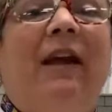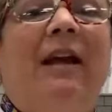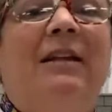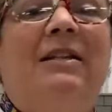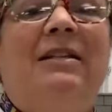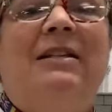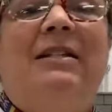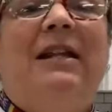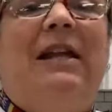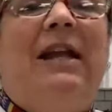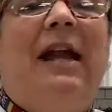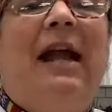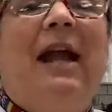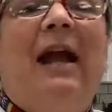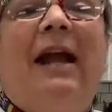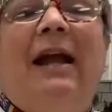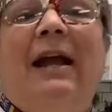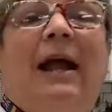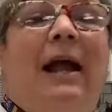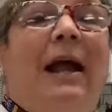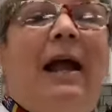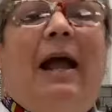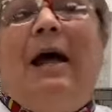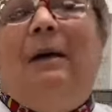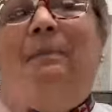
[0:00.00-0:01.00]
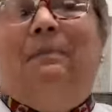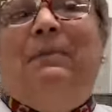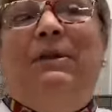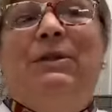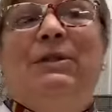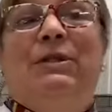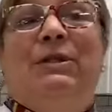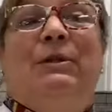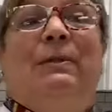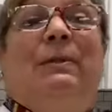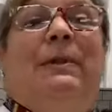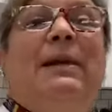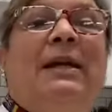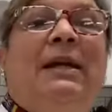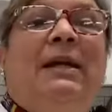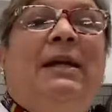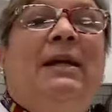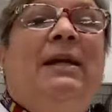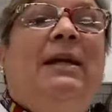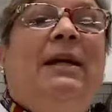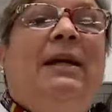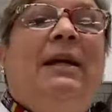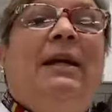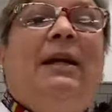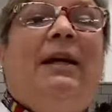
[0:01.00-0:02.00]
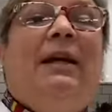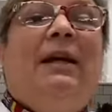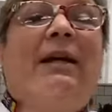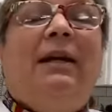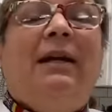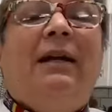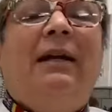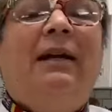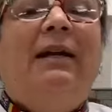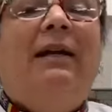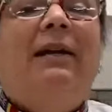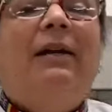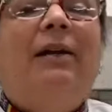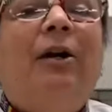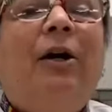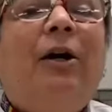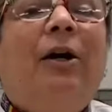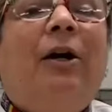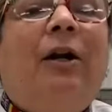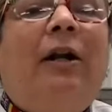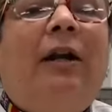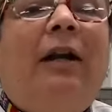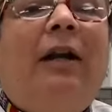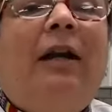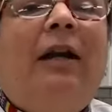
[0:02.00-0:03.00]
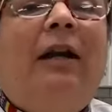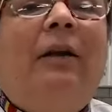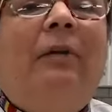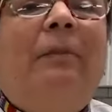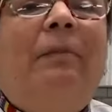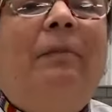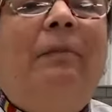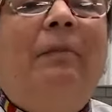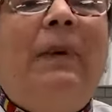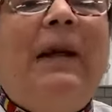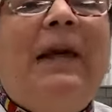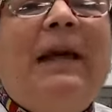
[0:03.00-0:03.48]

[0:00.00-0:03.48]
and today I happen to be early.